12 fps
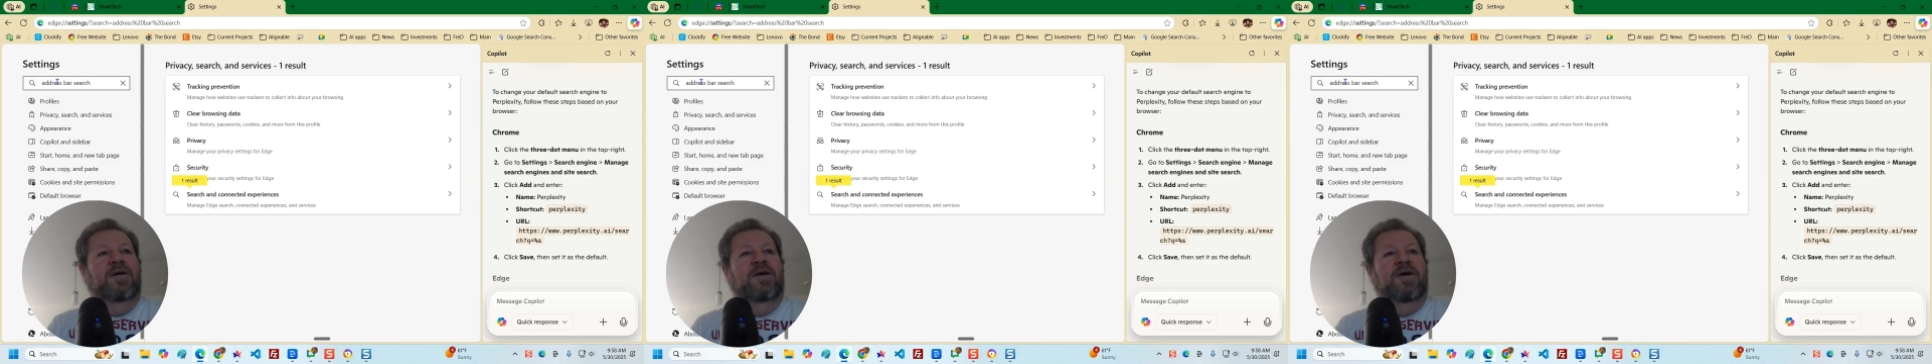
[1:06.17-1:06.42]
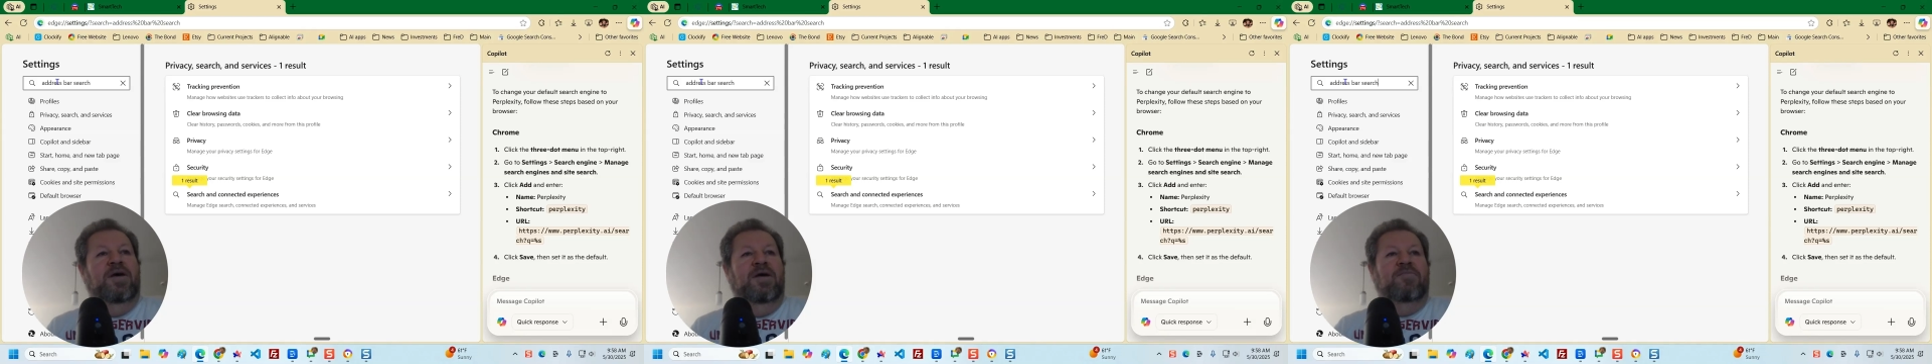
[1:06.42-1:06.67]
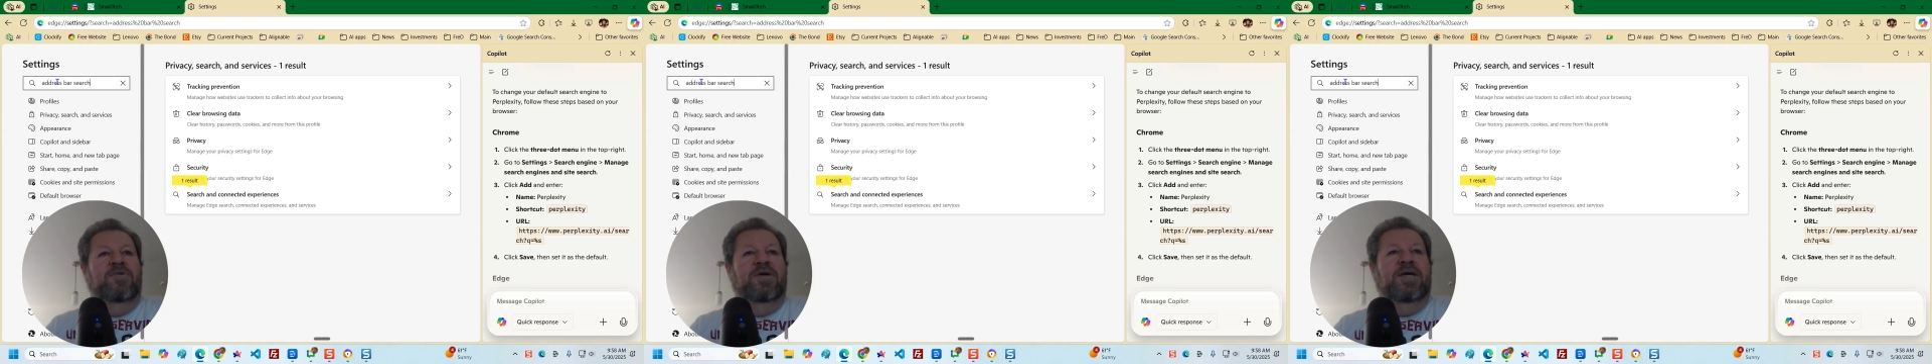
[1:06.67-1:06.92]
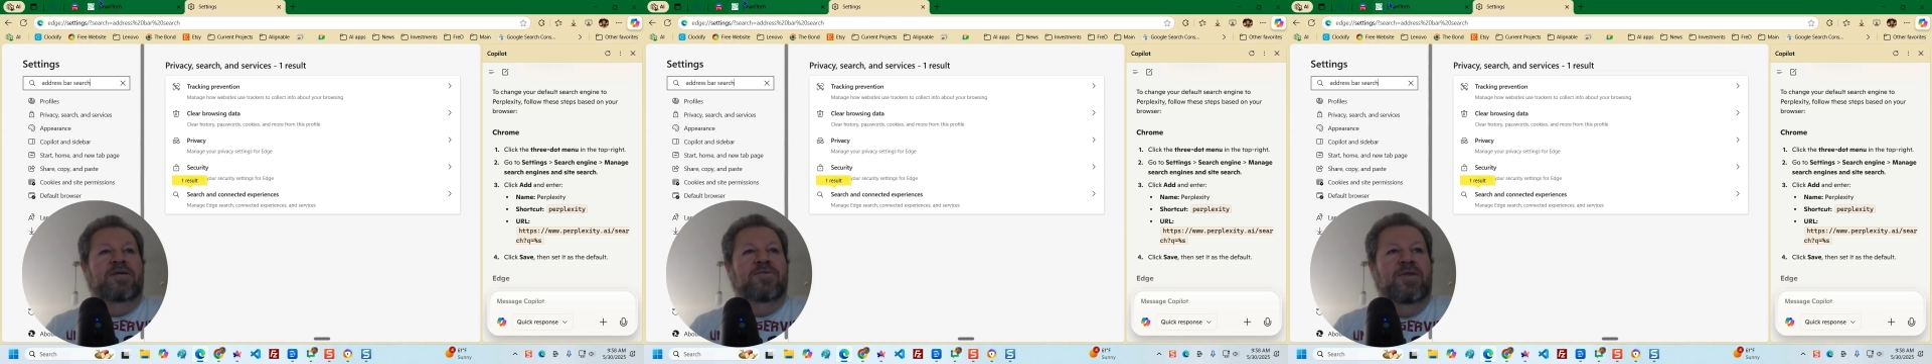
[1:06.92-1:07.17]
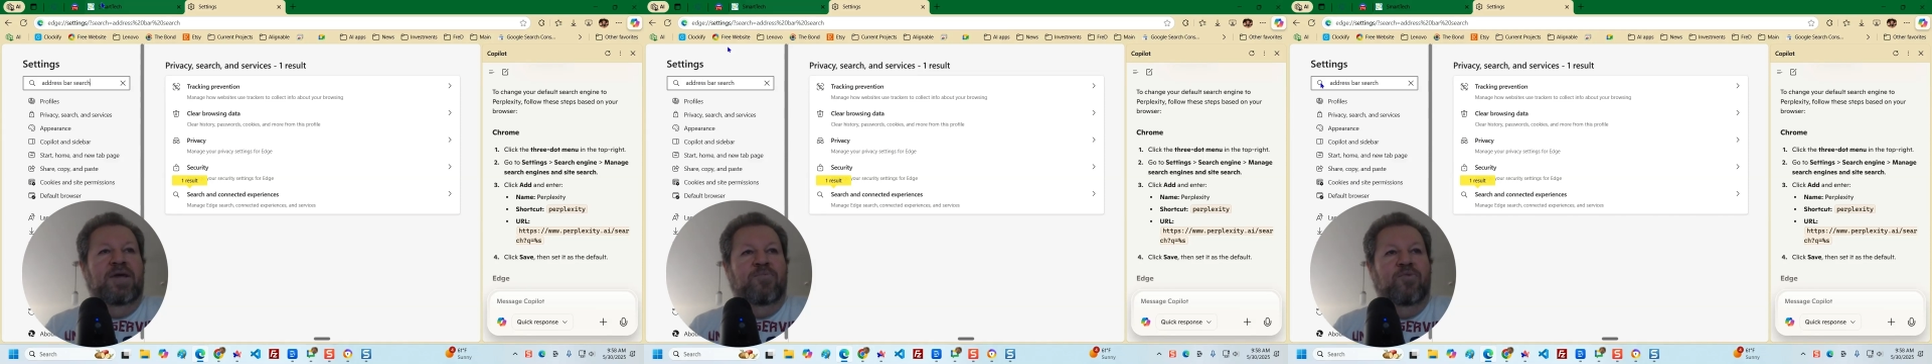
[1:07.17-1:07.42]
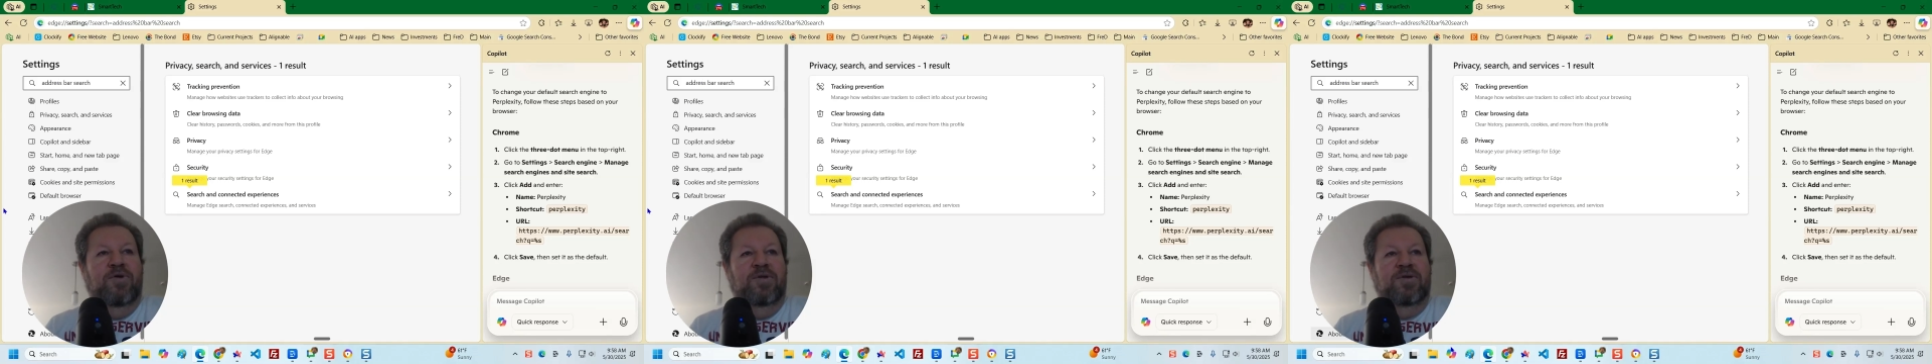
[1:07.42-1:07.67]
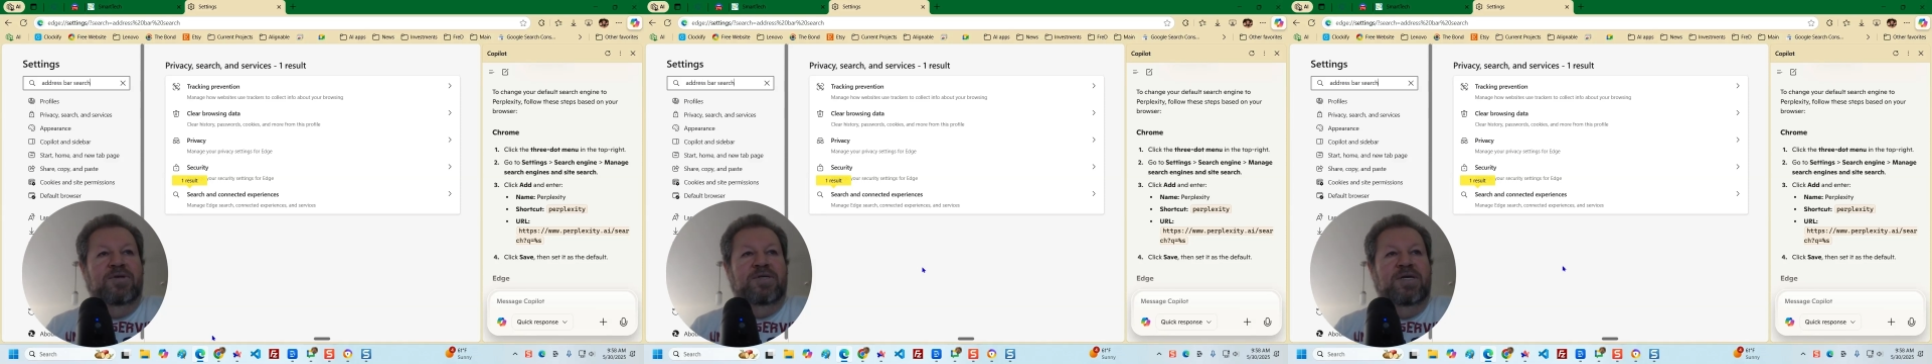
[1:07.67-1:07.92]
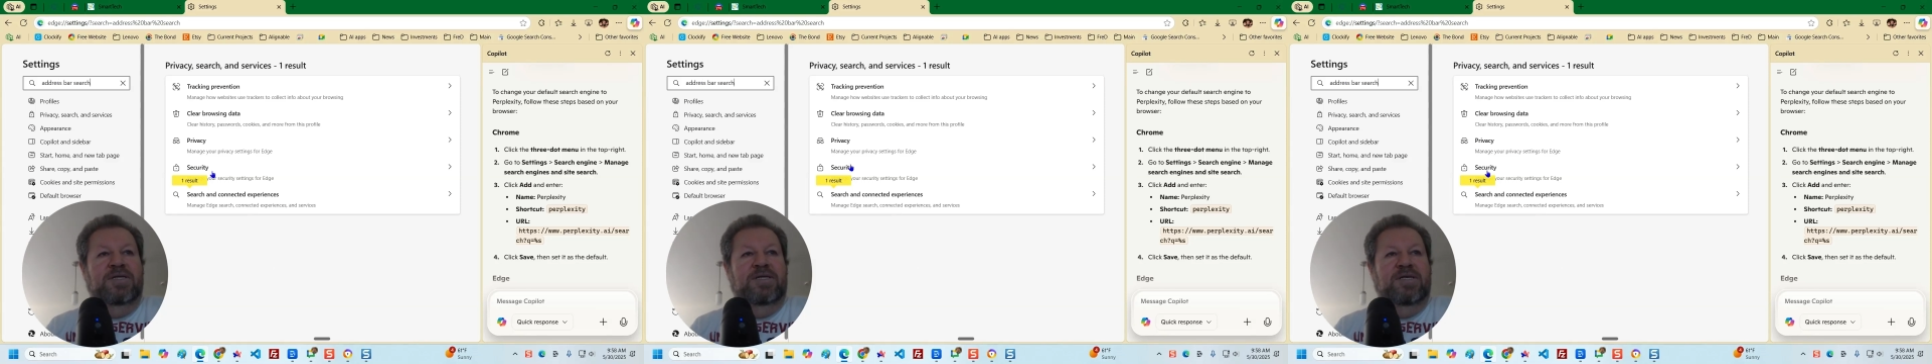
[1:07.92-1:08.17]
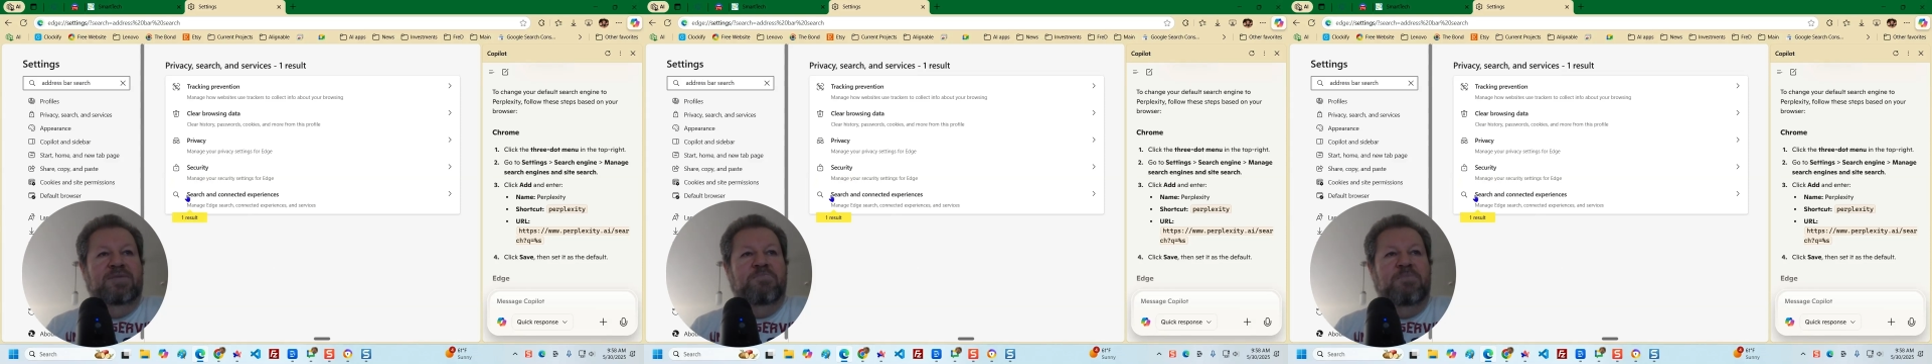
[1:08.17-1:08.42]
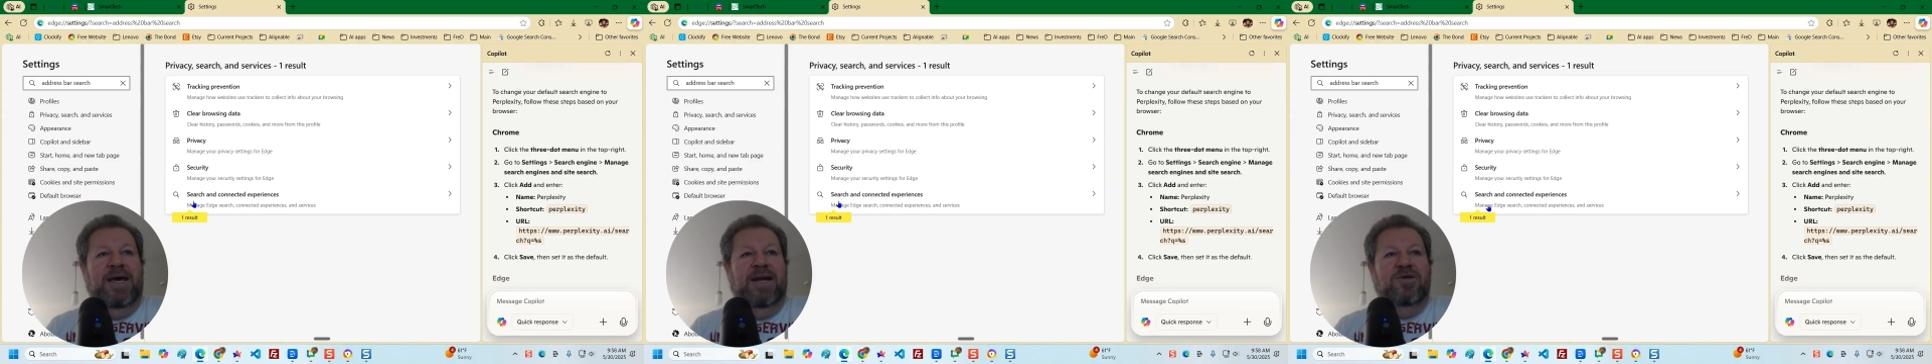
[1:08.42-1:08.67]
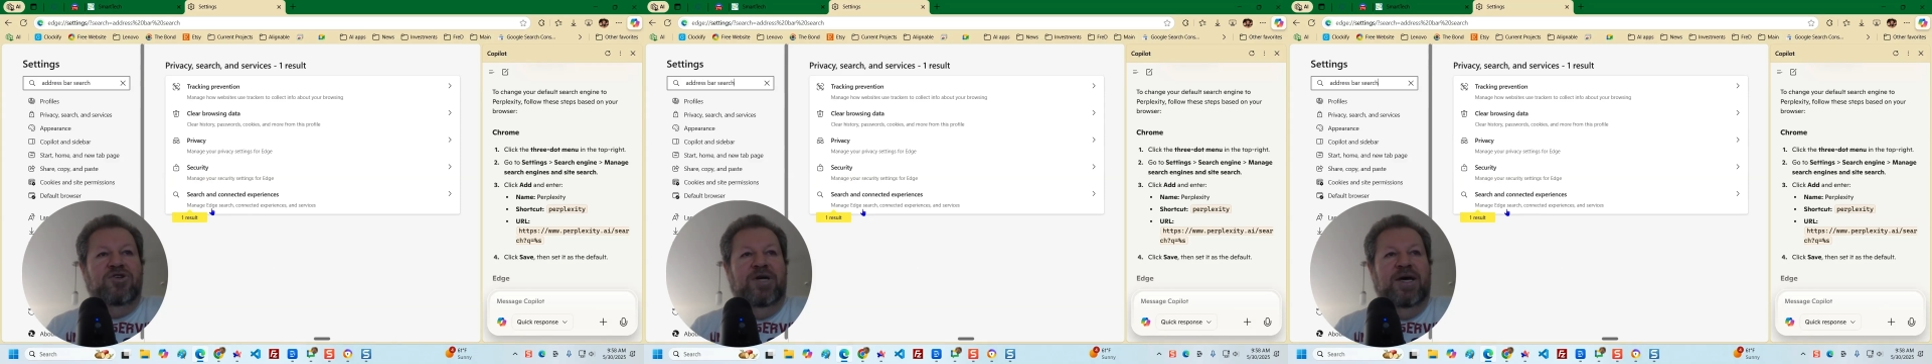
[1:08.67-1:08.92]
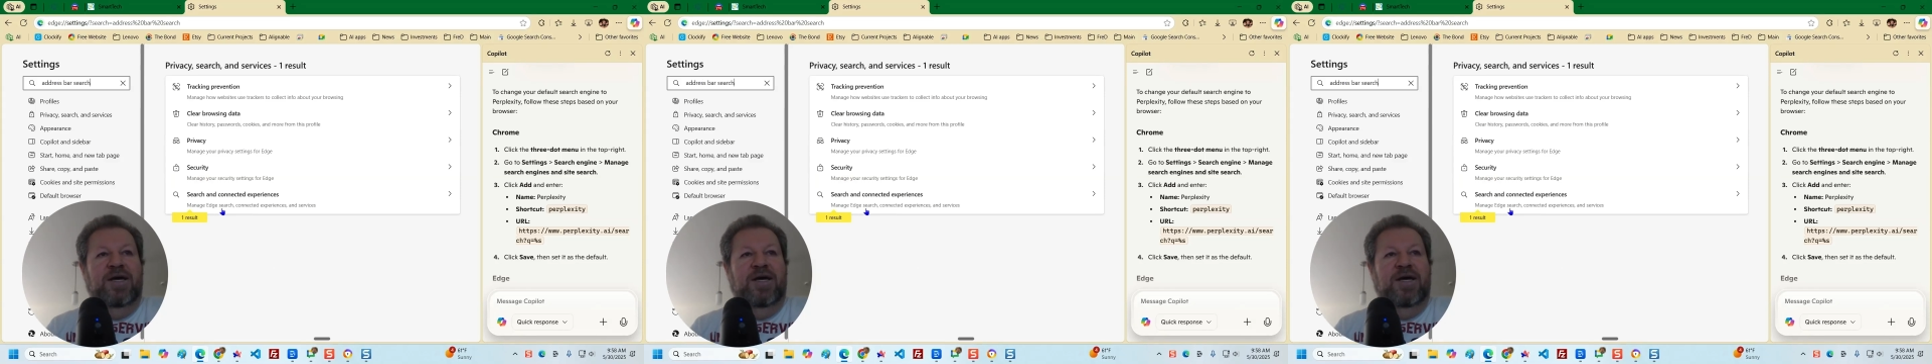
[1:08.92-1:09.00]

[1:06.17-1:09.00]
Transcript: And when you get to that point, you see it says manage